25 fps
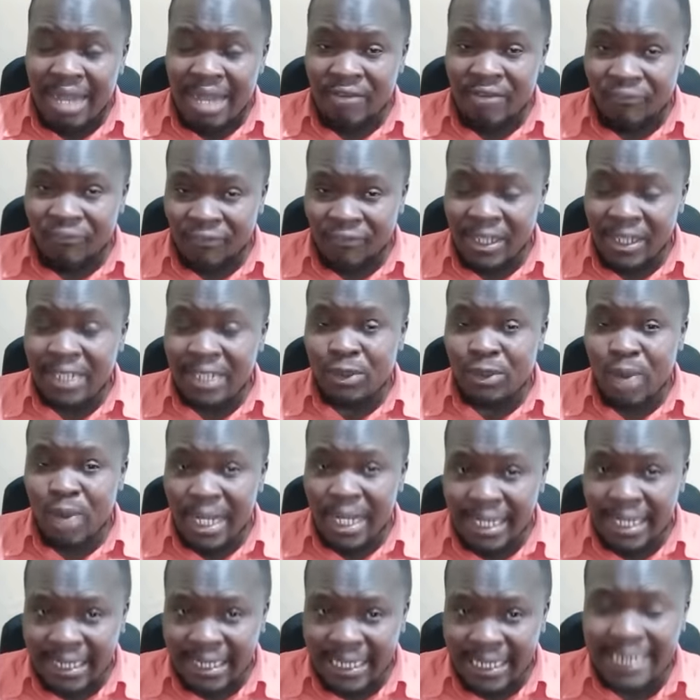can field
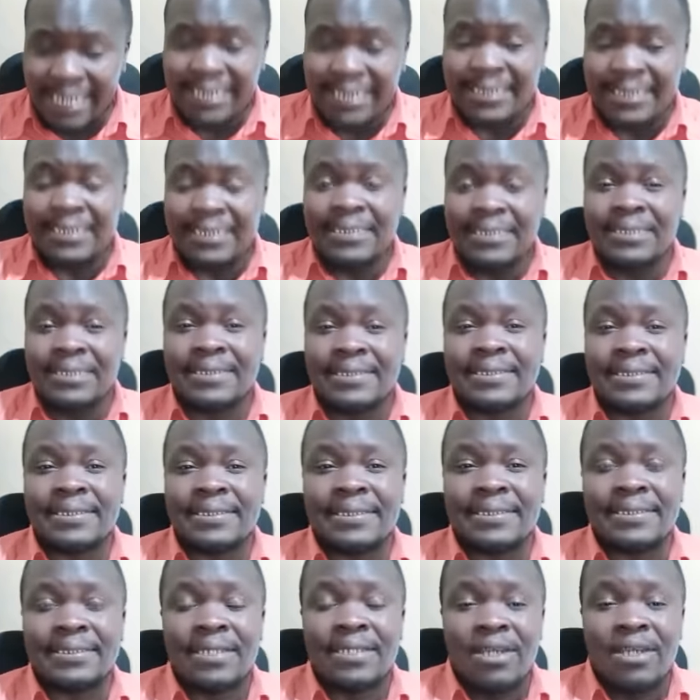one candidate
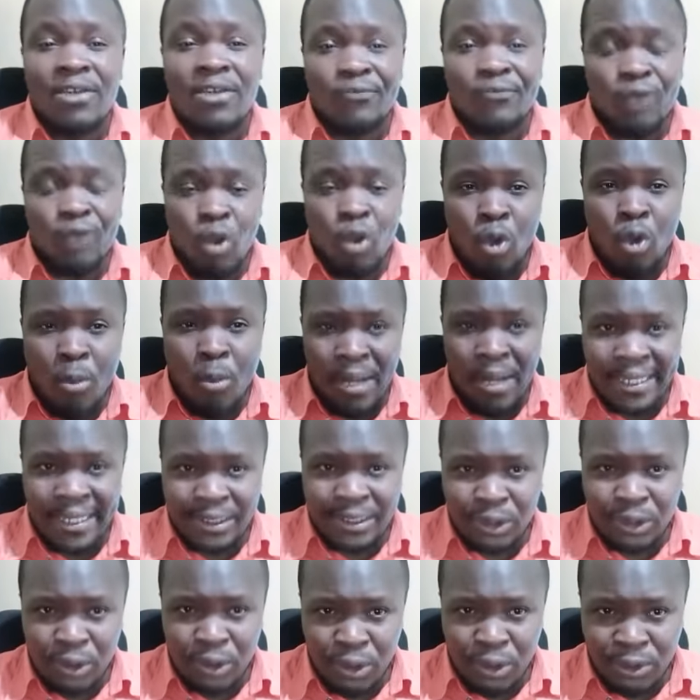for
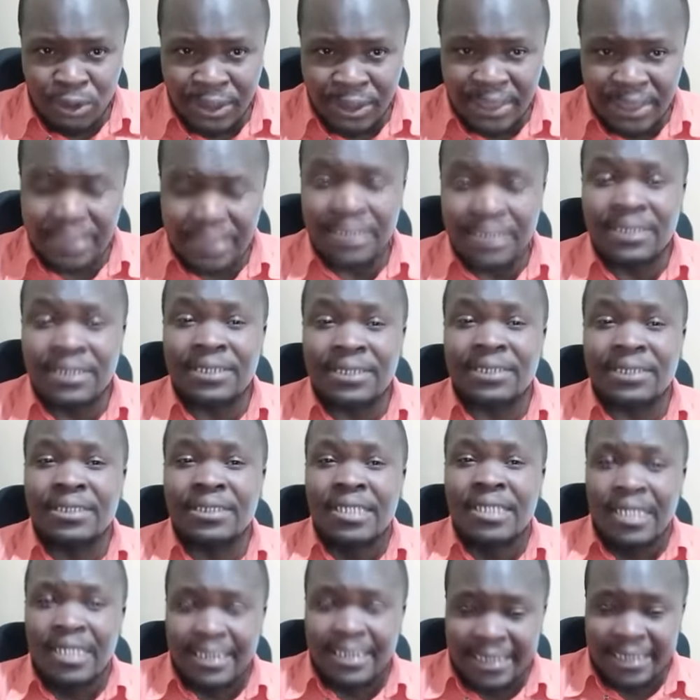gubernatorial seat,
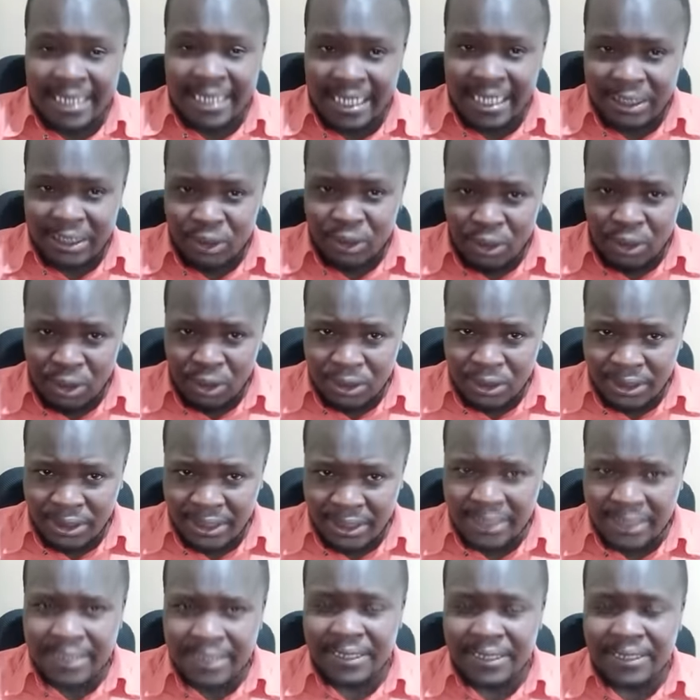senatorial
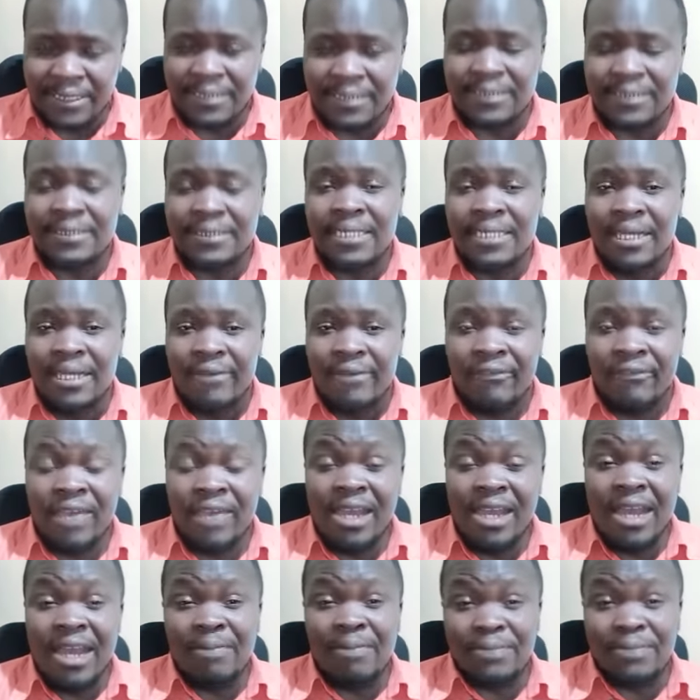seat,
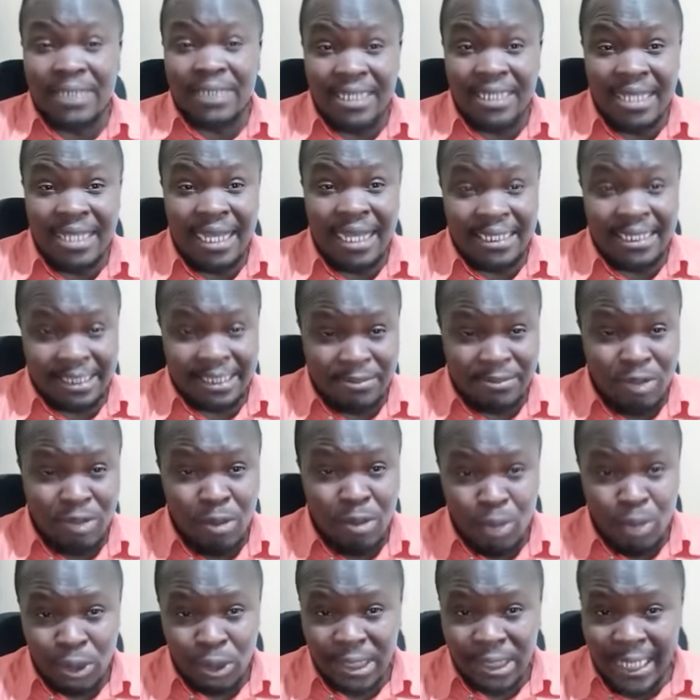then I'm seeing
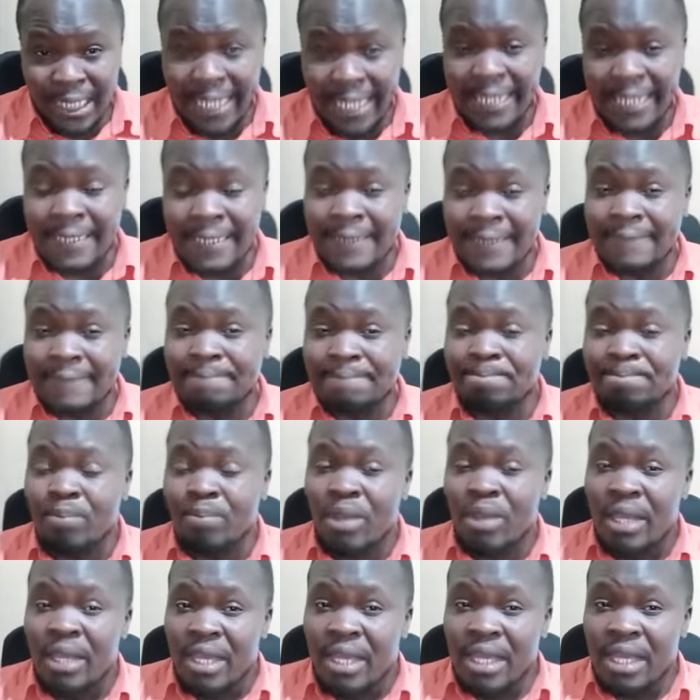Azimio most likely,
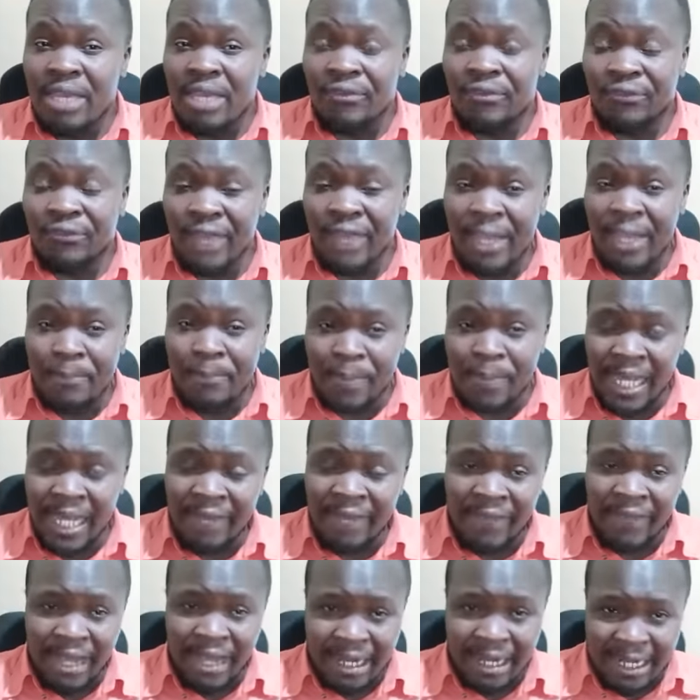if they
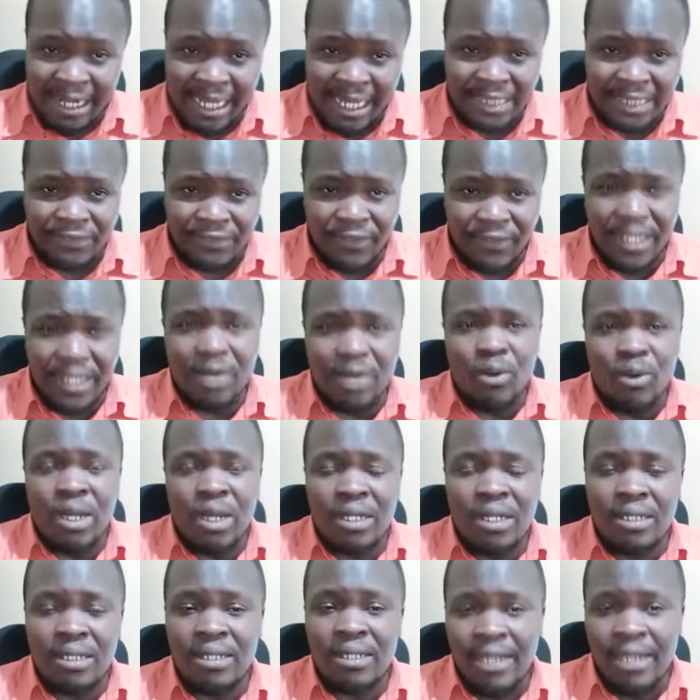play their cards very
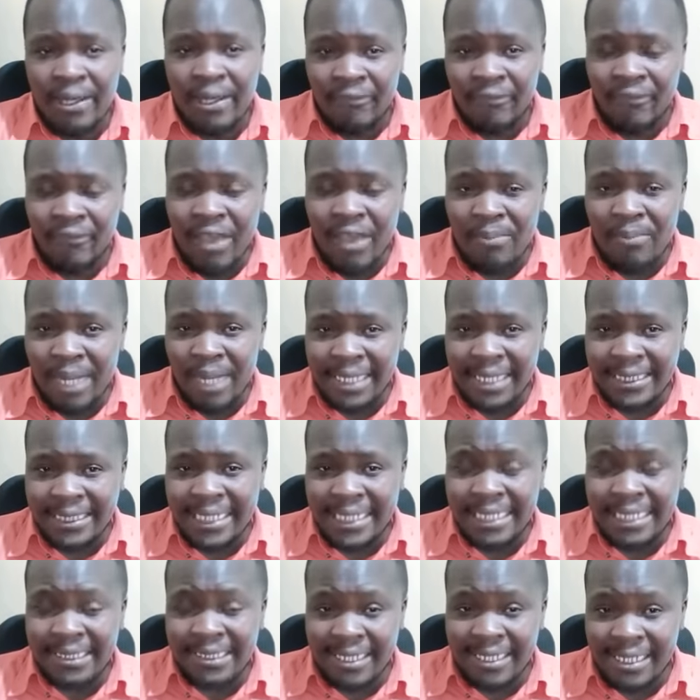well, they
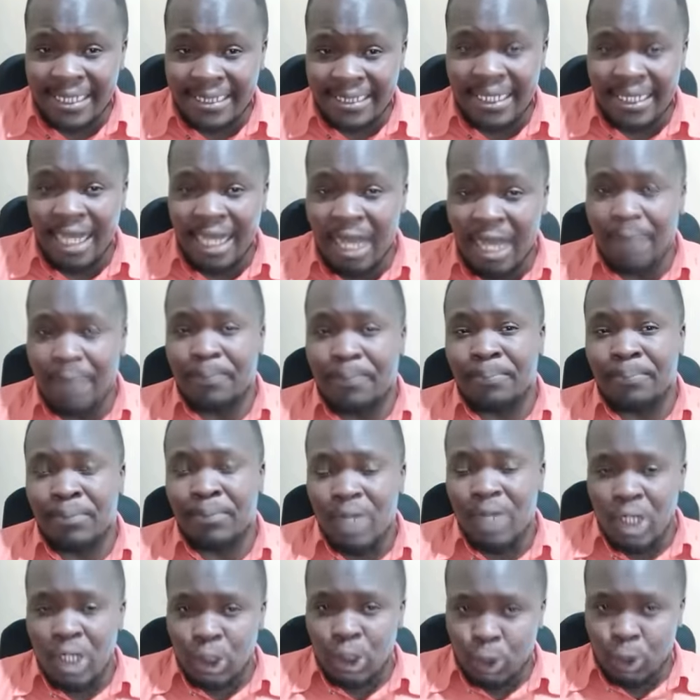might just end up
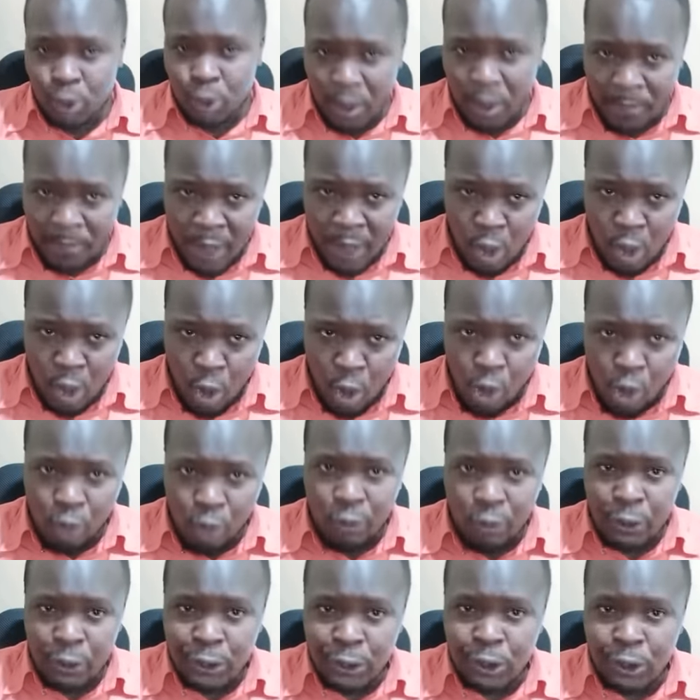sweeping
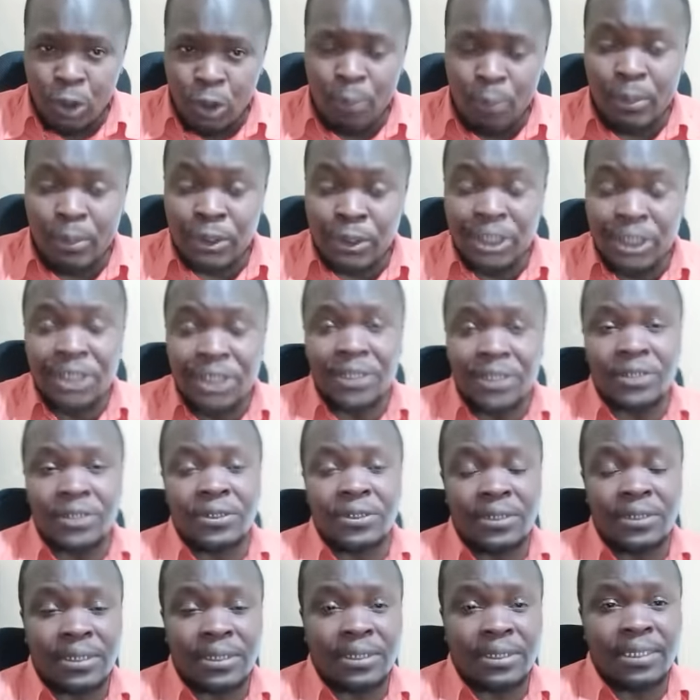all those top
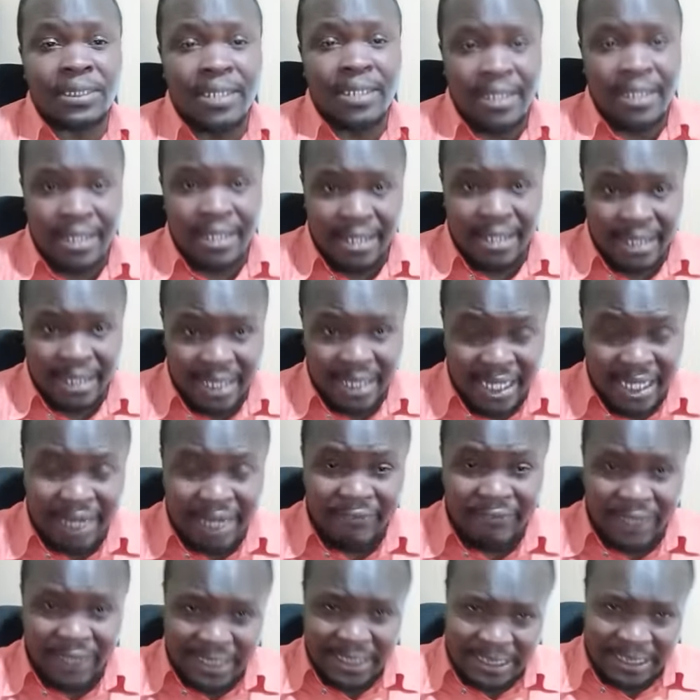positions
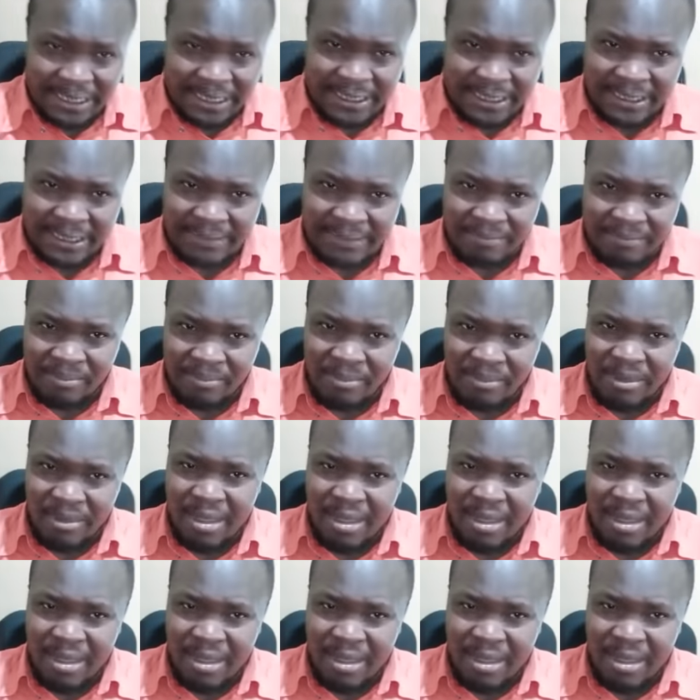in the city.